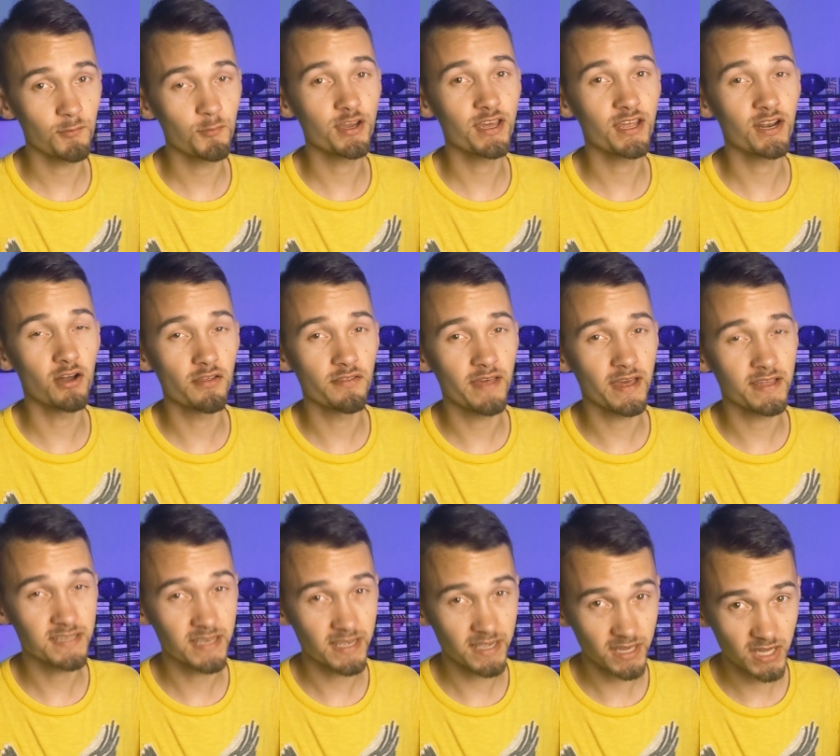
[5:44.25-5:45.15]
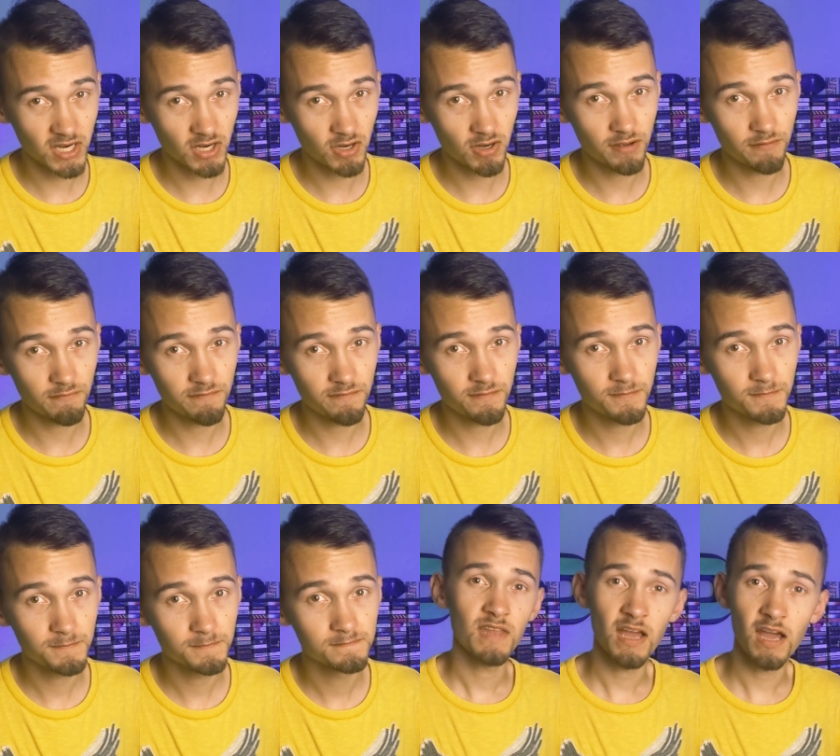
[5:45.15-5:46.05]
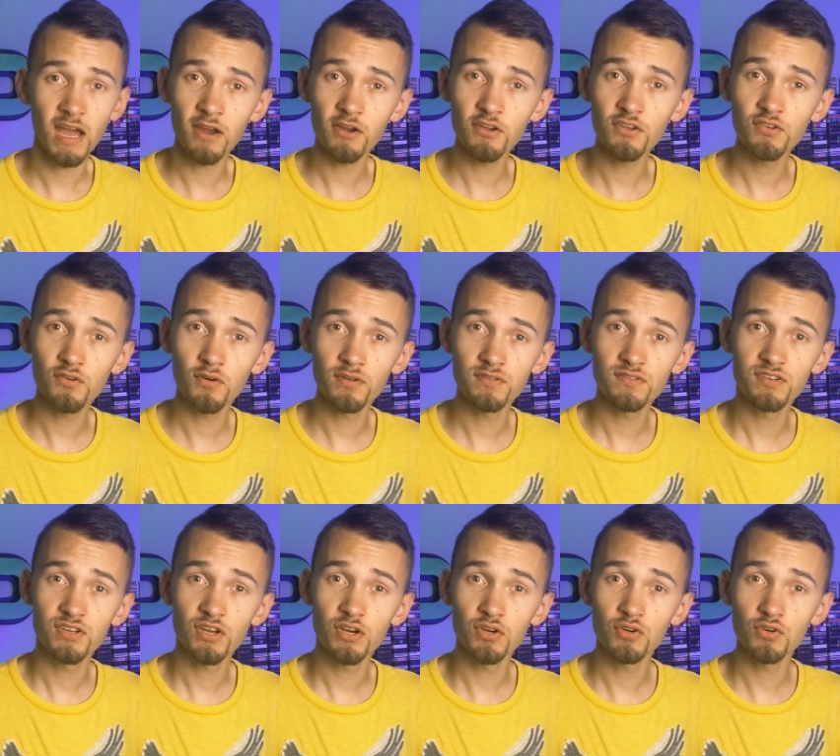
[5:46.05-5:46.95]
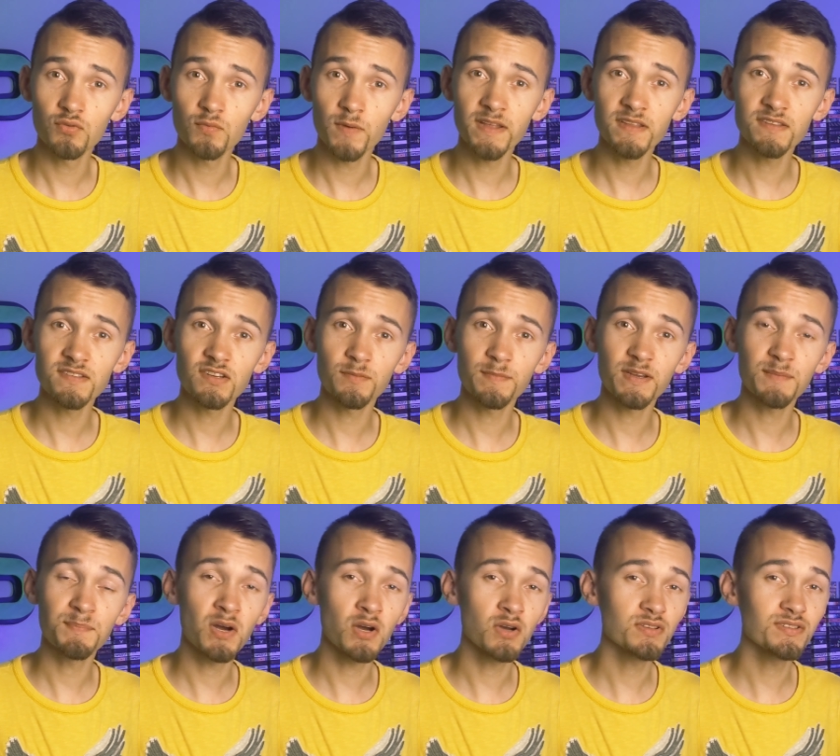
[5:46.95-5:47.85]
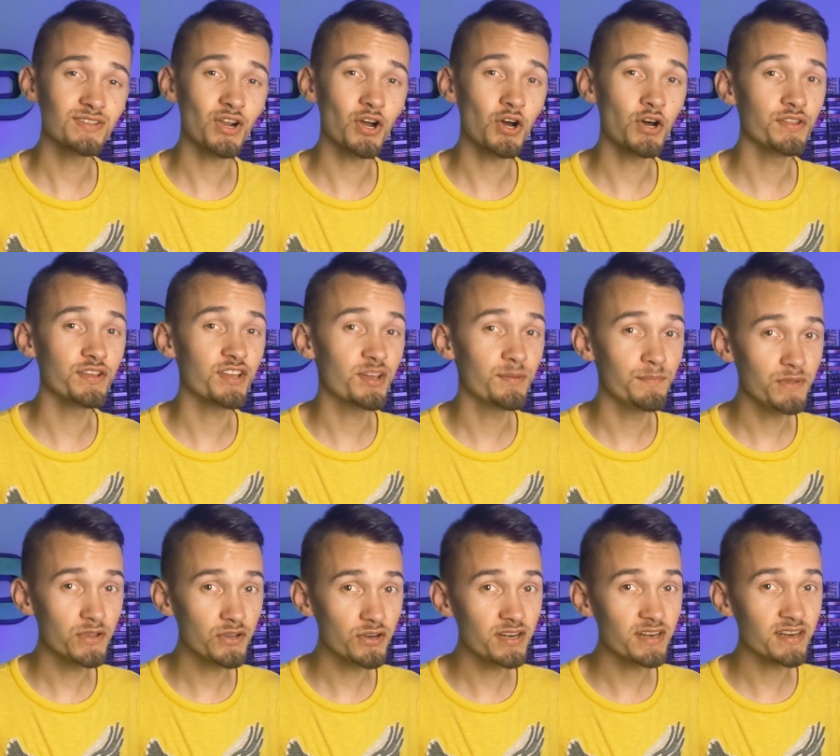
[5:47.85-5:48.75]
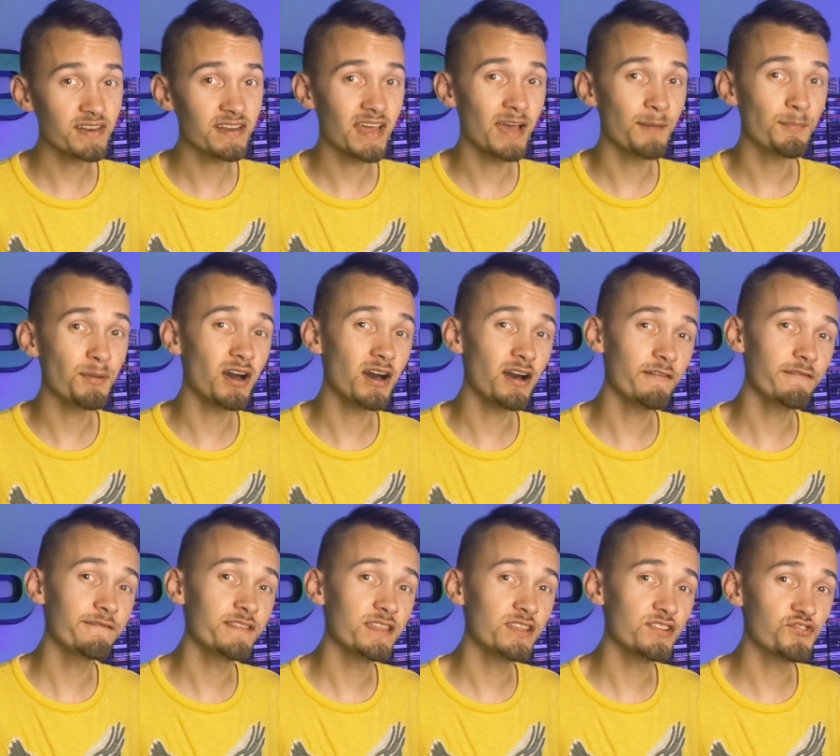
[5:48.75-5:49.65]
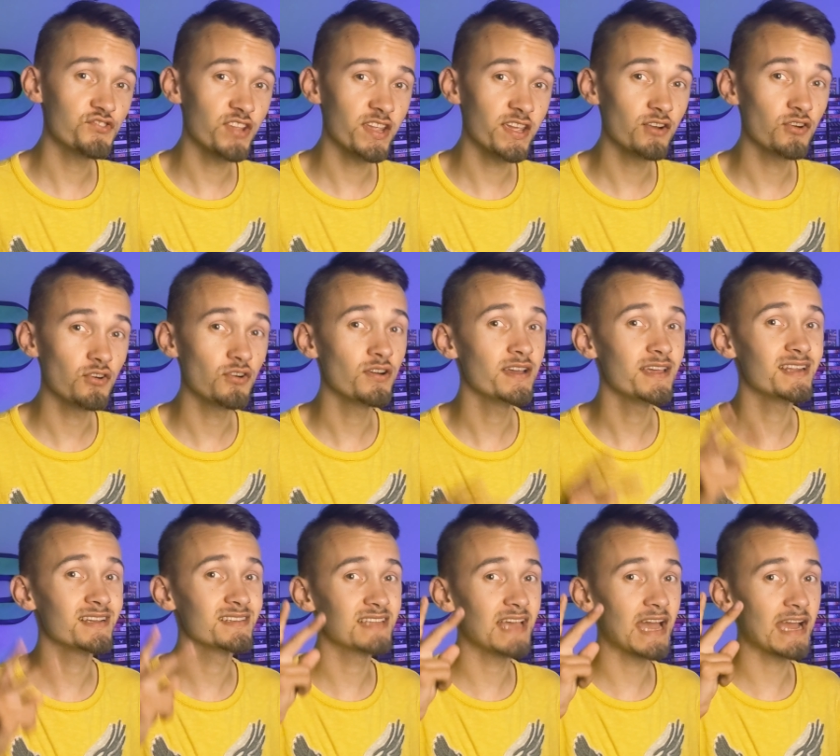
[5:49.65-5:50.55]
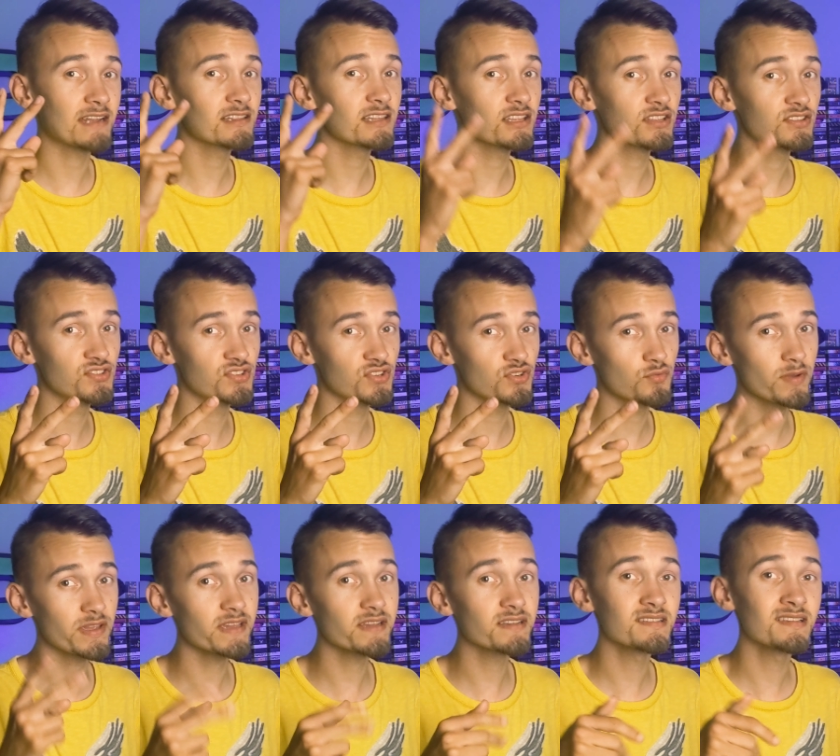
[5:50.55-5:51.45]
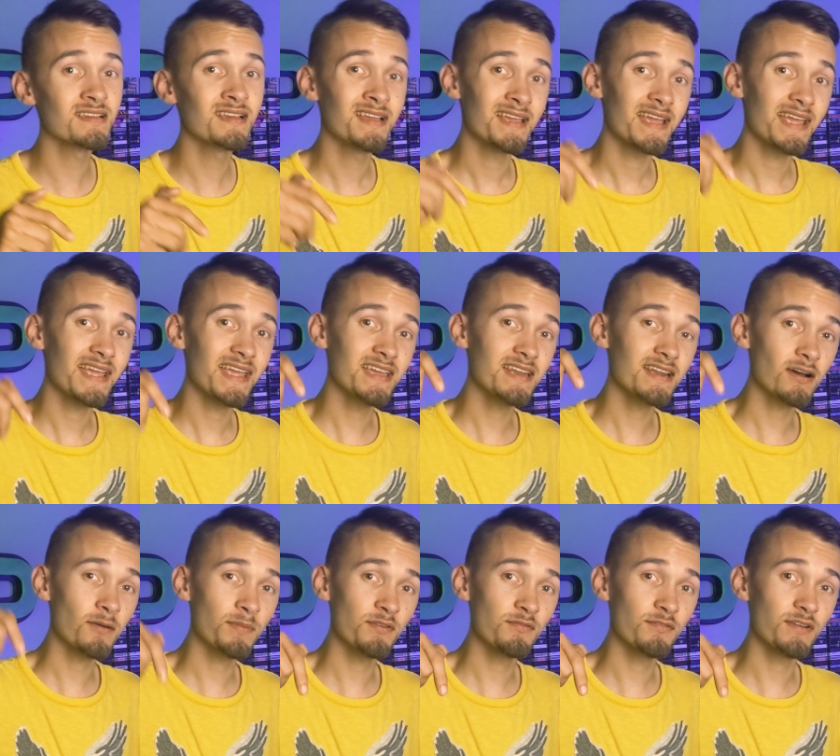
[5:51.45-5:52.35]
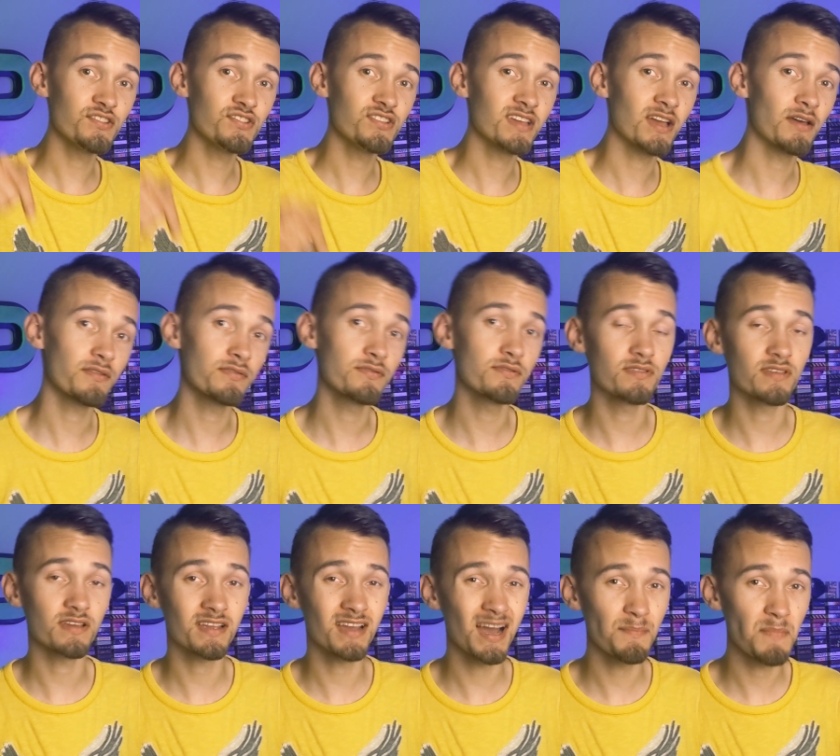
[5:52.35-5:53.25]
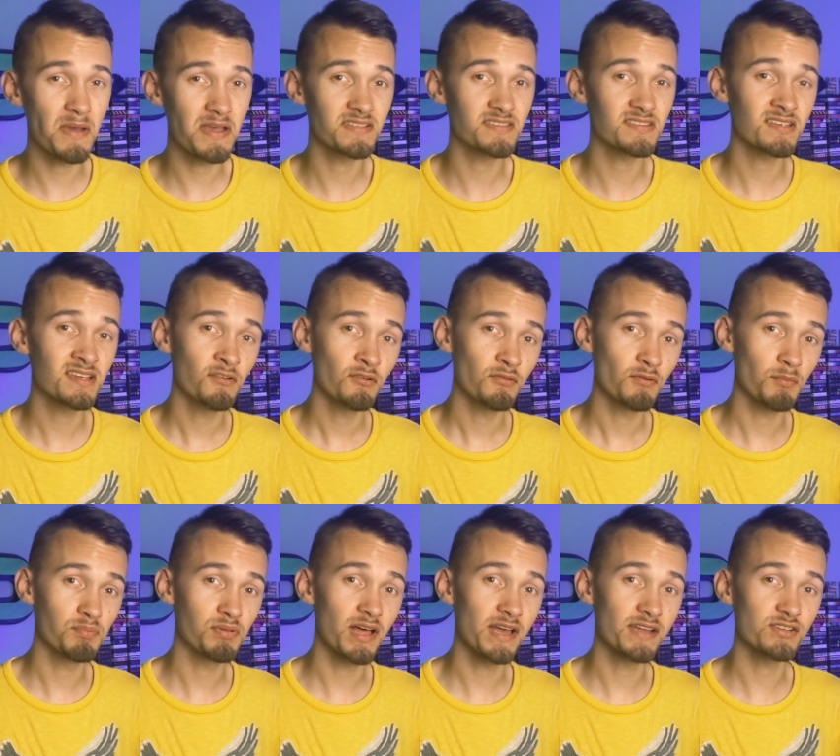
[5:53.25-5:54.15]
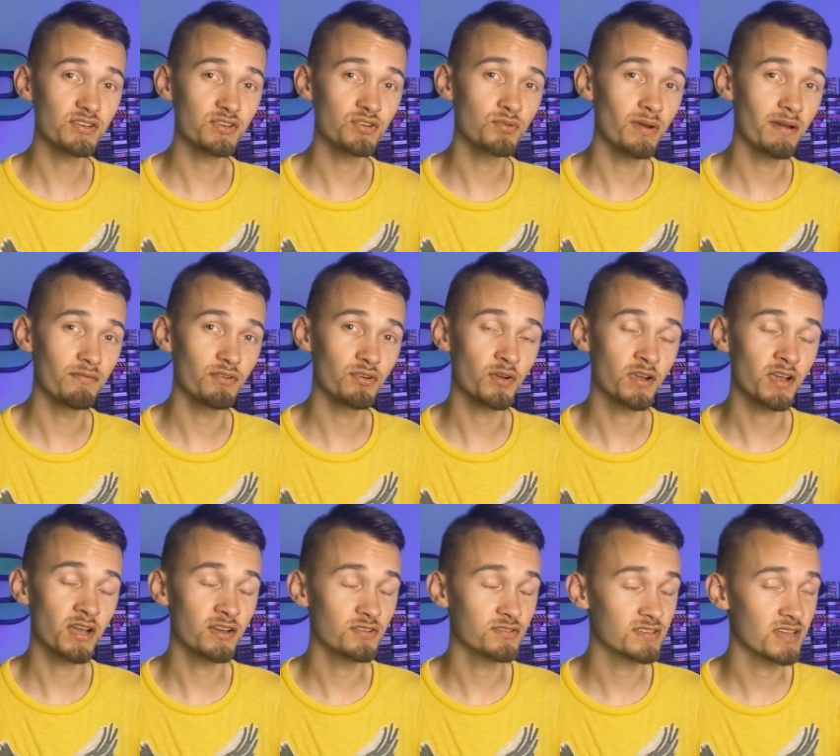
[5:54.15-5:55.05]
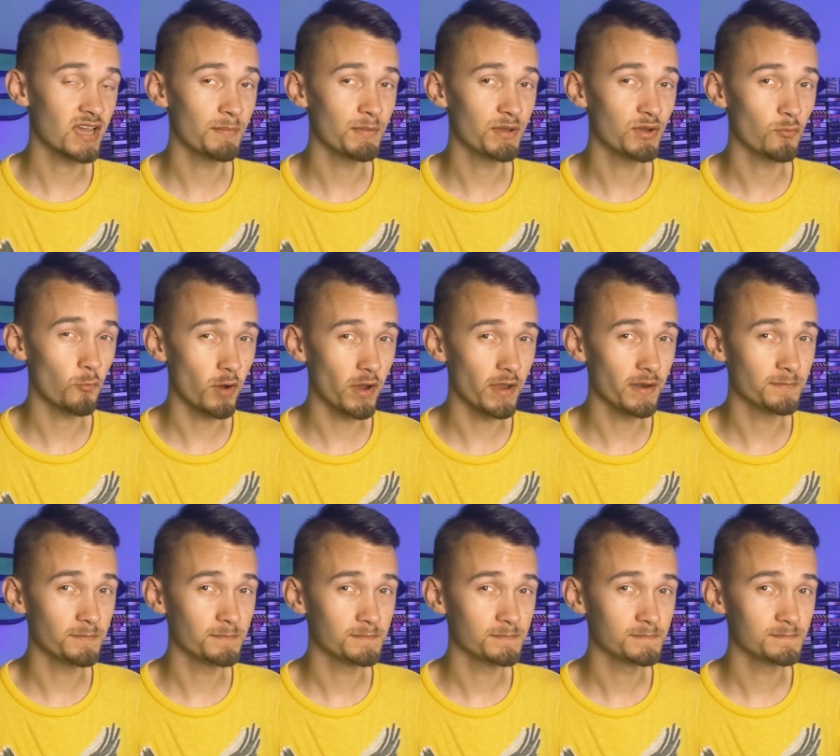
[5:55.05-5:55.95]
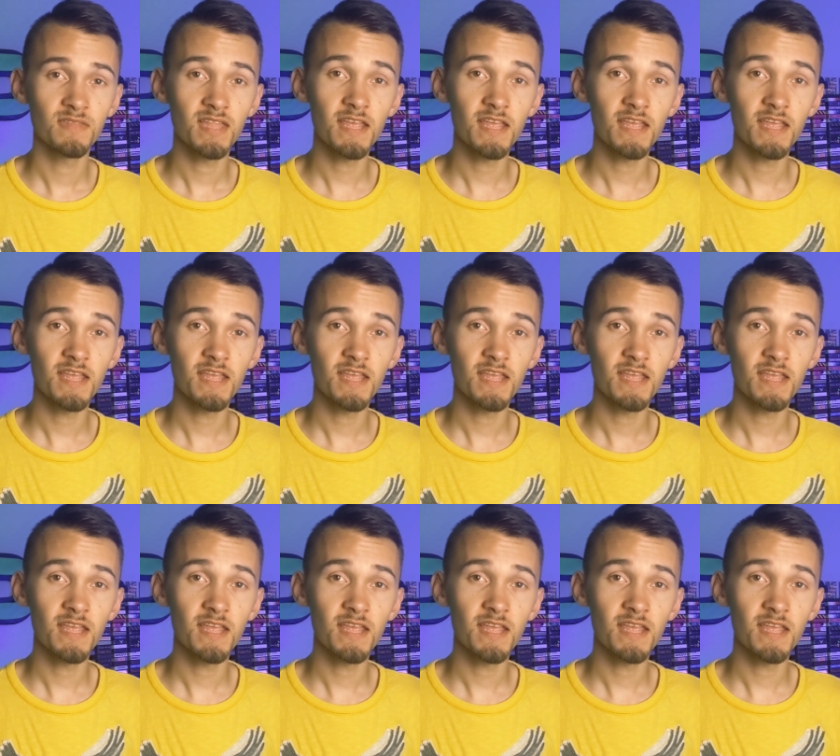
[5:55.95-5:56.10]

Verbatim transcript: and I will get all that taken care of. Now how are you going to know who wins? It'll be posted on the community tab of this channel in exactly two weeks, and I'll be reaching out through the comments, replying to whoever has comment one.